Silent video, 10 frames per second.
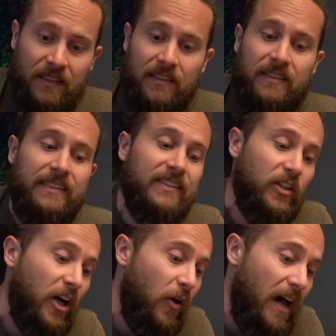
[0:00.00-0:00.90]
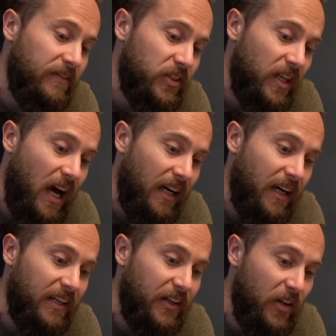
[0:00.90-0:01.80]
He's going to go have to knock
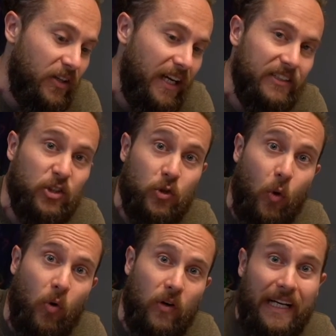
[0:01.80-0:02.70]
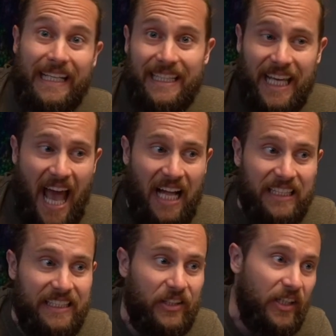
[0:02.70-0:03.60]
on another guy's door in the
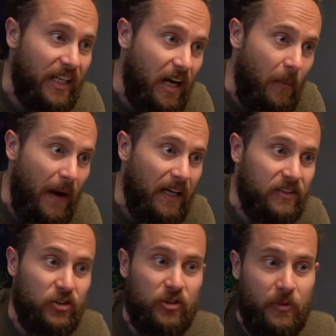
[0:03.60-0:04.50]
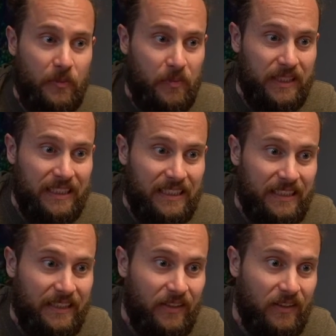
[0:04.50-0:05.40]
alley. They're going to come out. There's going to be a business
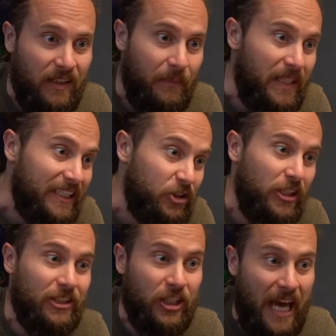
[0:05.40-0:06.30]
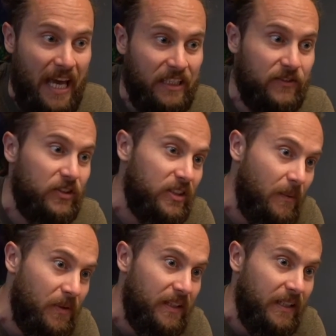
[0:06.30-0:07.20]
deal. I'm going to exchange cash for
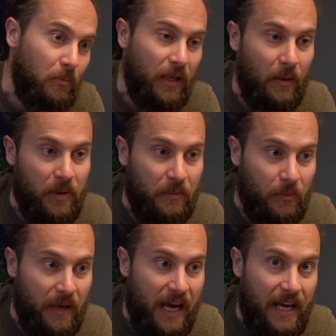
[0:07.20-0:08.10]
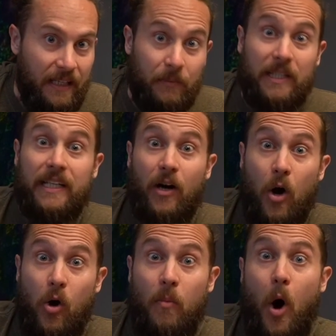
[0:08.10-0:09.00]
something in a brown paper bag. I'm going to get
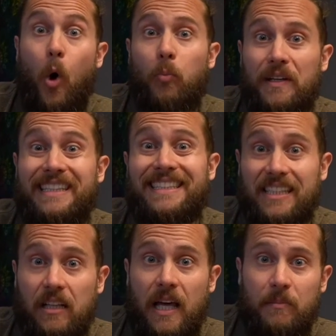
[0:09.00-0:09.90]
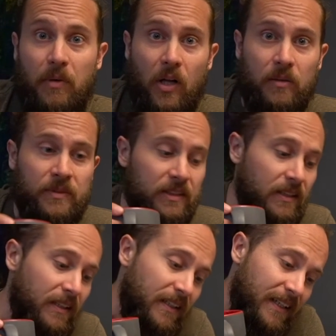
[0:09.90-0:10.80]
home, hope it's the light bulbs,
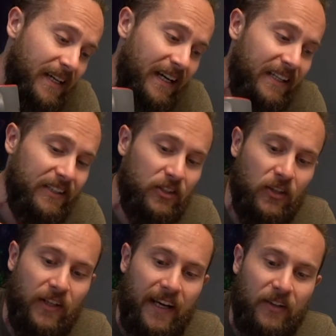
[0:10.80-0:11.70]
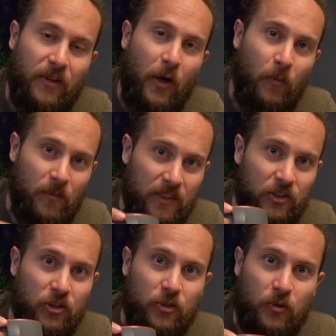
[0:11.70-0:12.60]
and then turn out, nope,
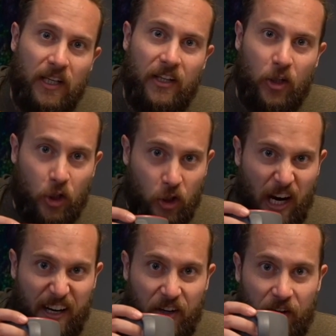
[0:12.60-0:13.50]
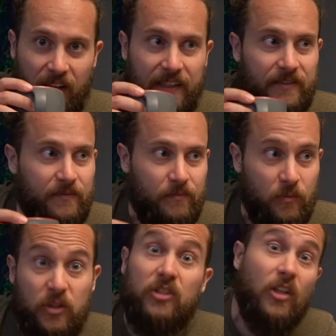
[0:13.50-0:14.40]
it's just regular crack cocaine,
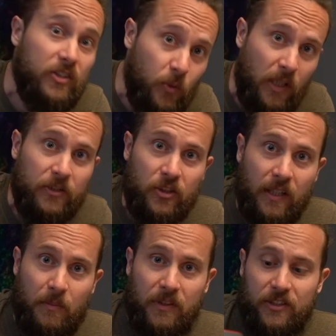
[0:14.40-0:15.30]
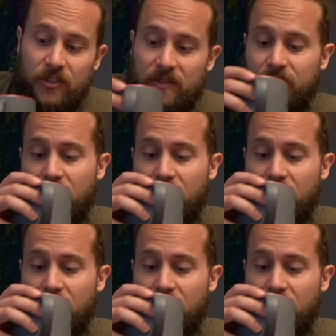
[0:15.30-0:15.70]
which is also what I was trying to purchase.